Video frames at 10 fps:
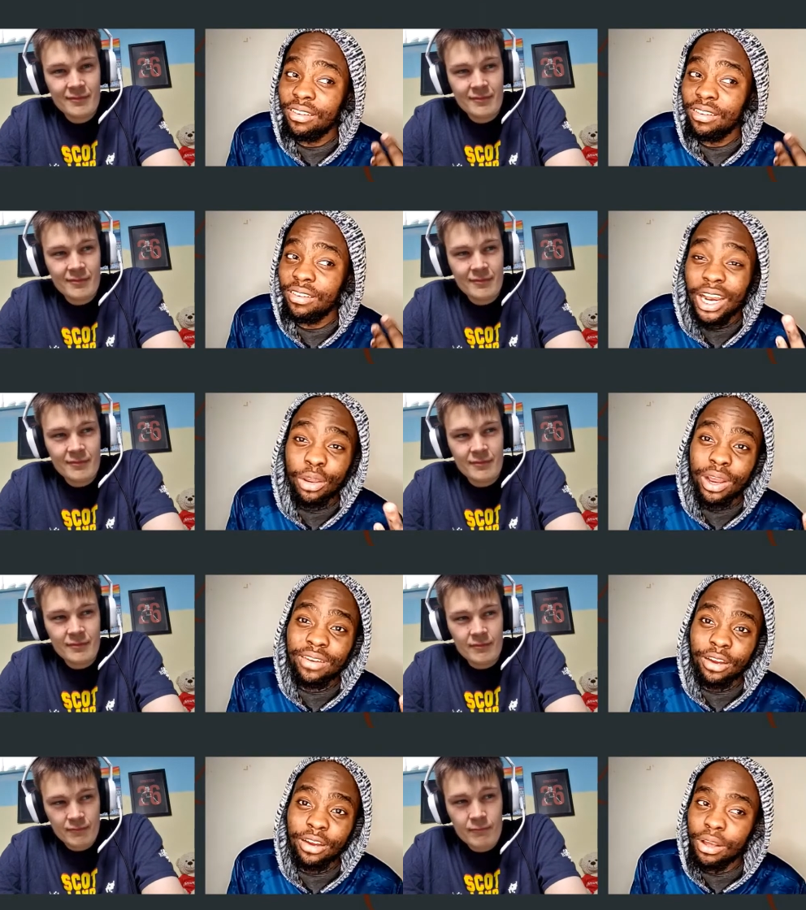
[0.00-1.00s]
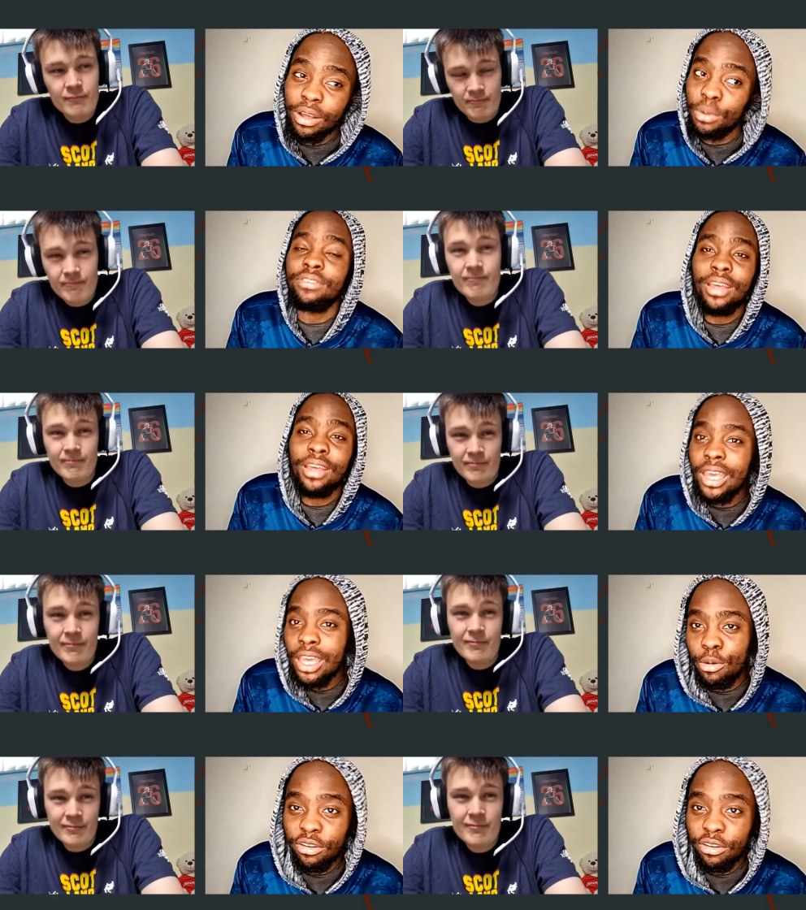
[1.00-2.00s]
Speaker 1: value went up because he
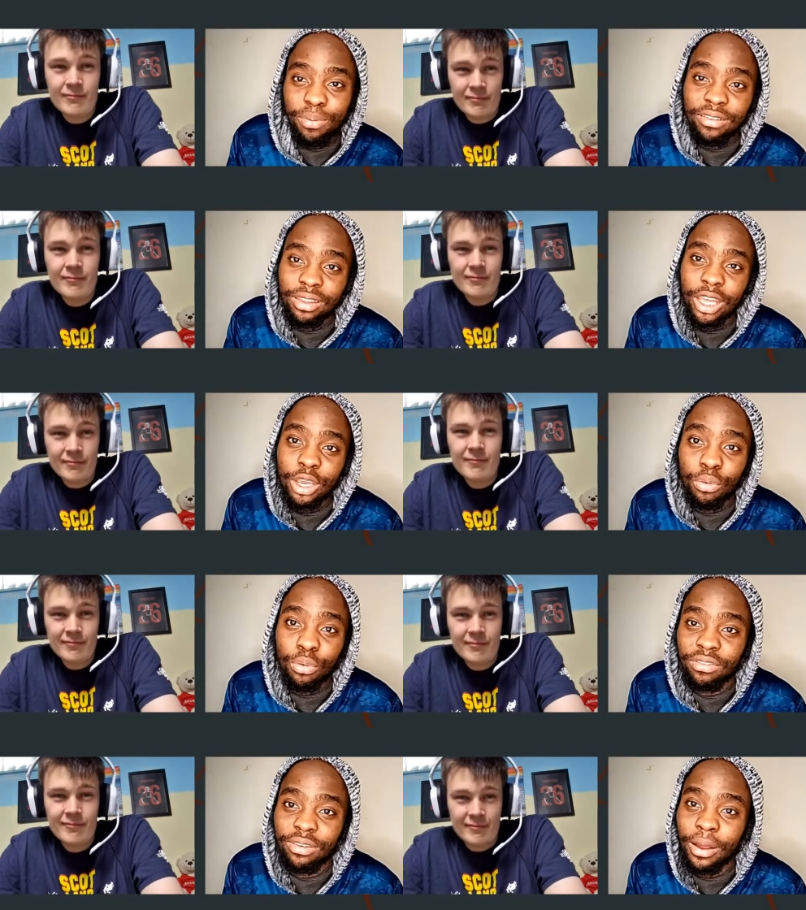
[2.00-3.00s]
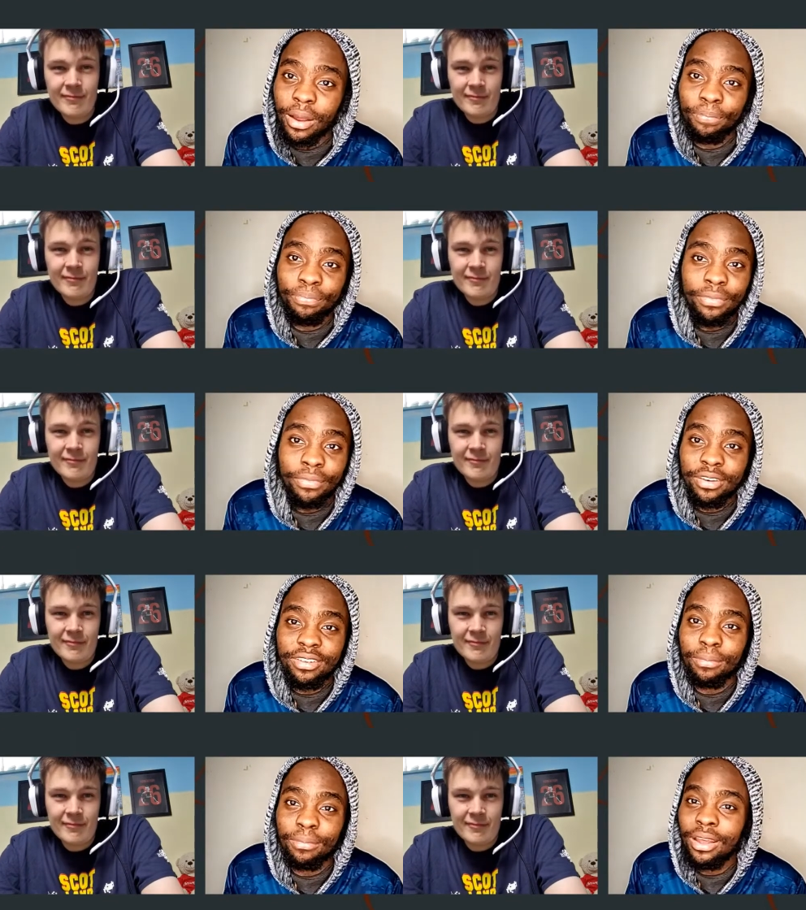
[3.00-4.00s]
was picked in the Euros um,
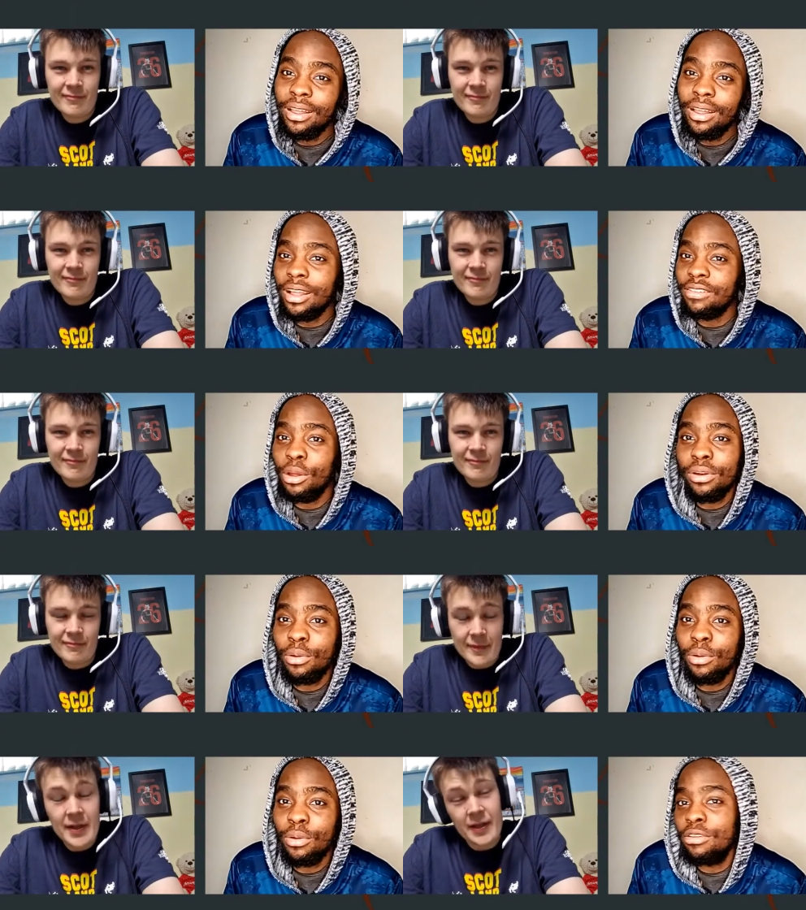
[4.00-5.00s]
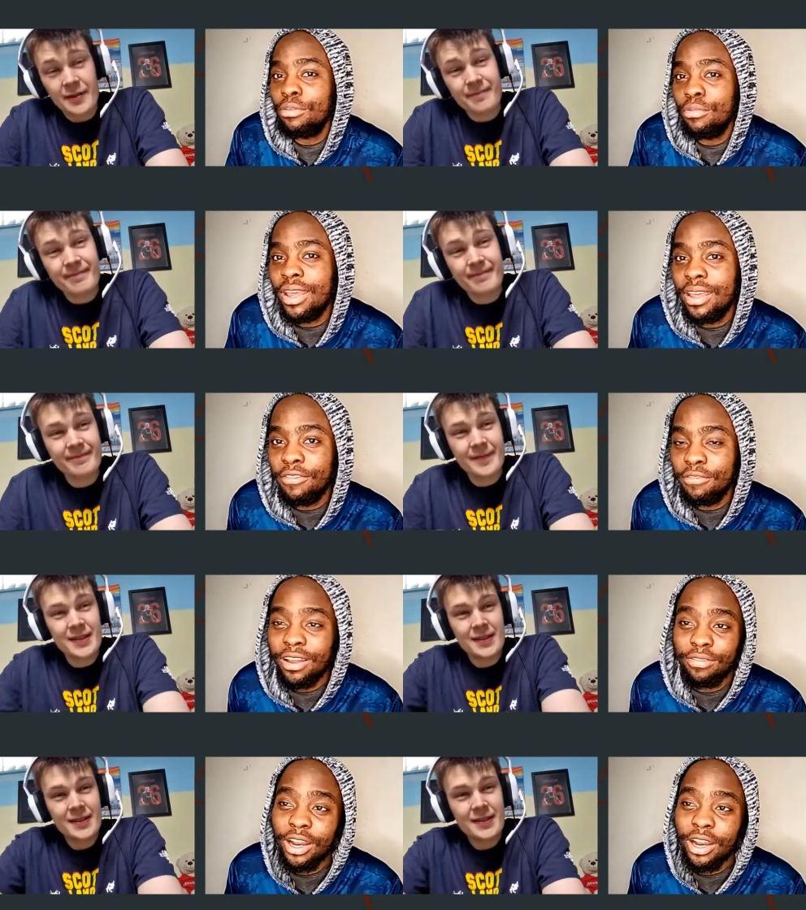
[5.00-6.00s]
team. That's the only reason yeah. why he value
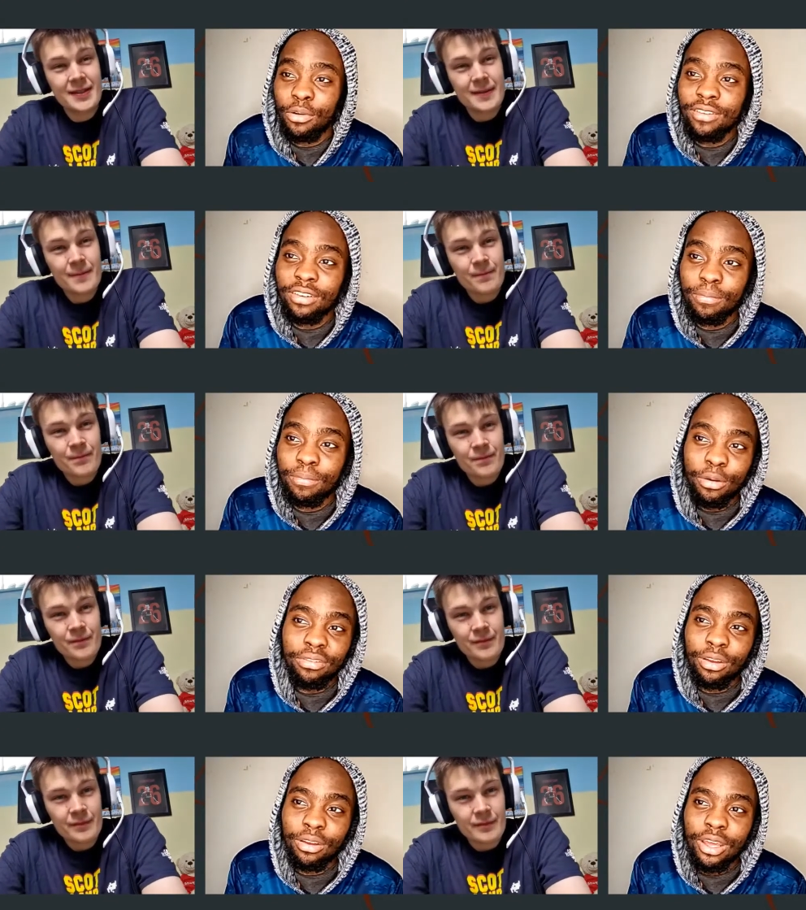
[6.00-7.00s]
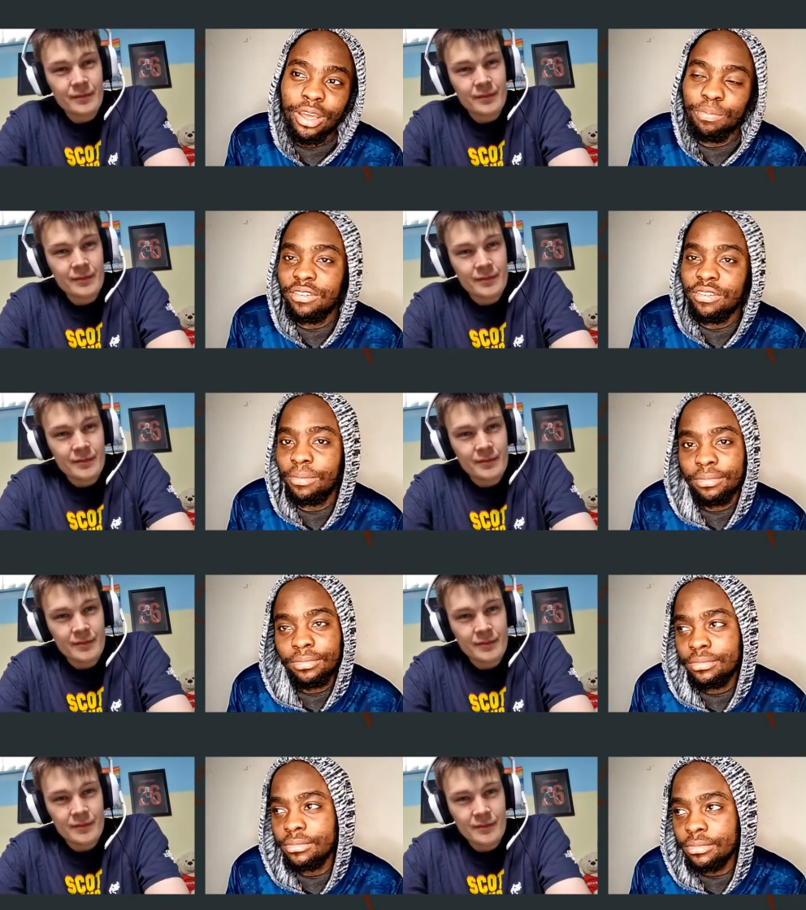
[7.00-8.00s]
Speaker 2: went up because Southgate picked him.
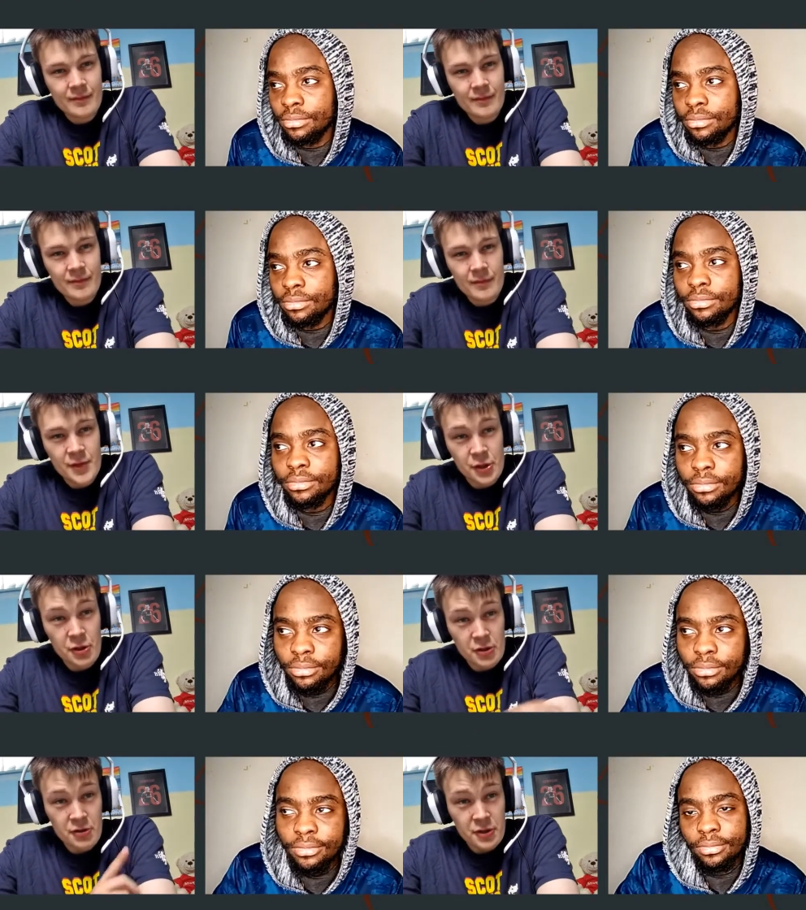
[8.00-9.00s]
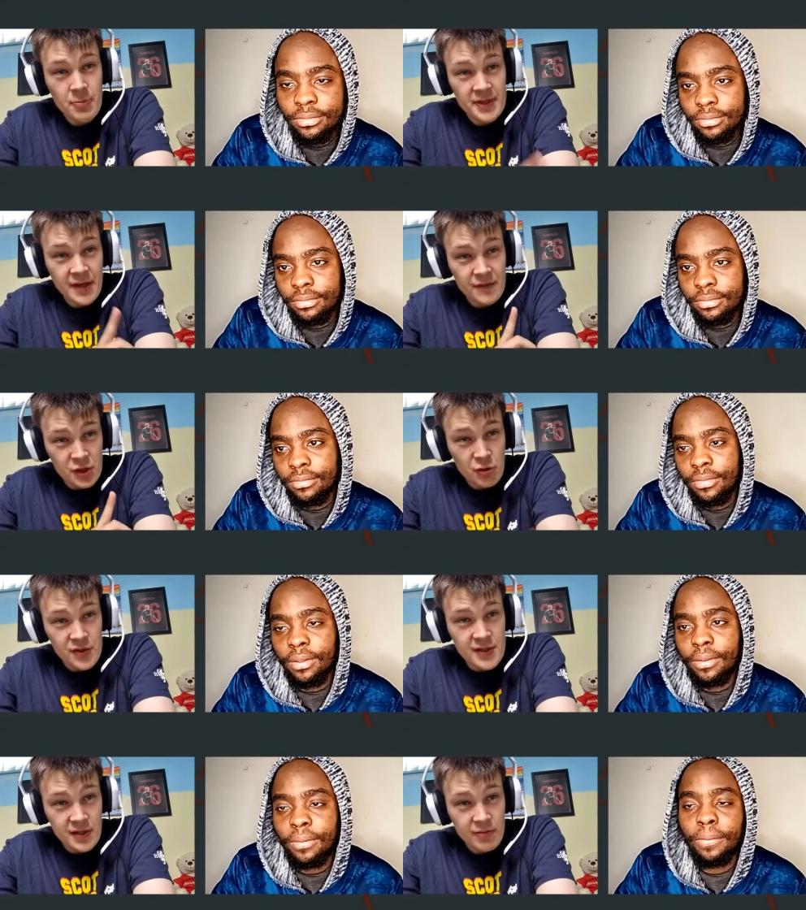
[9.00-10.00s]
So you, you, you would have
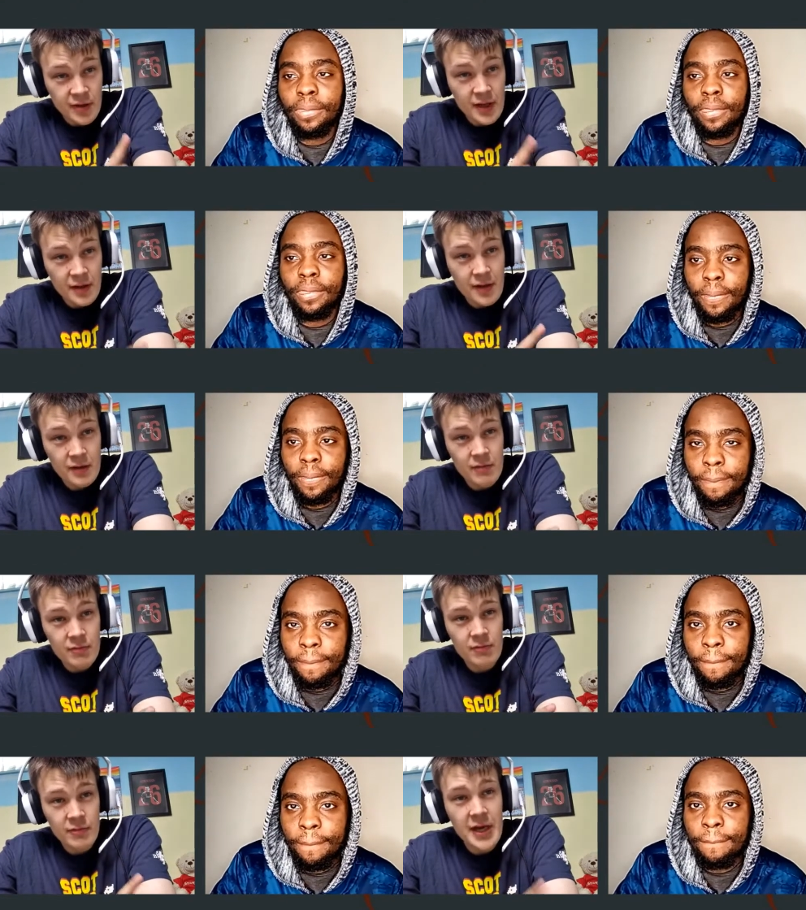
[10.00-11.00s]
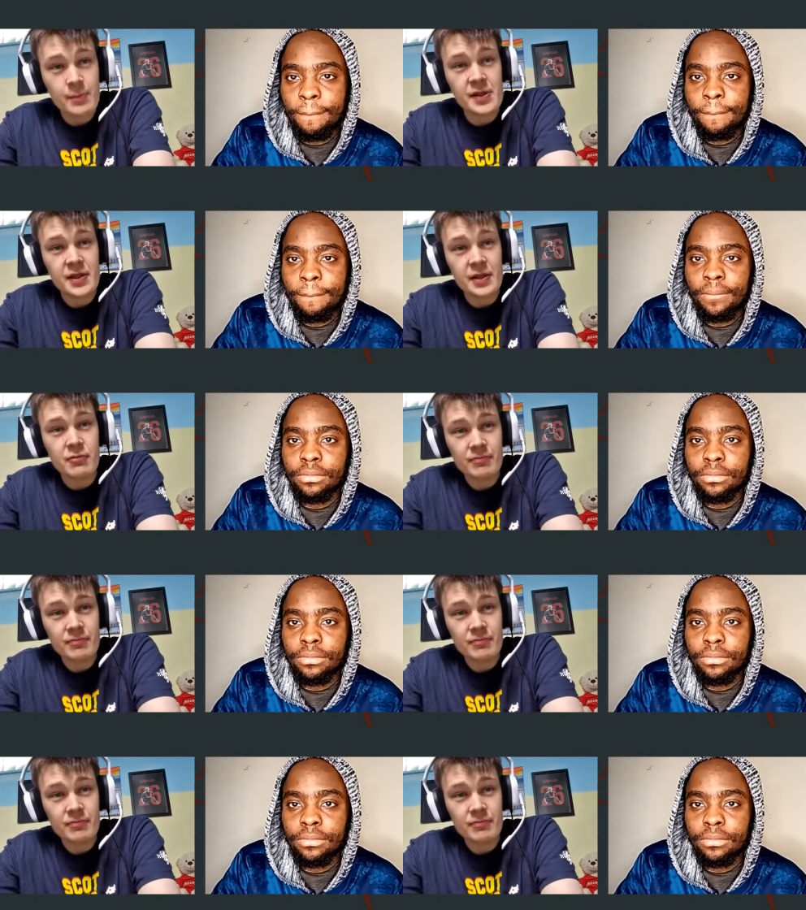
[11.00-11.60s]
Johnston rather than Ramsdale.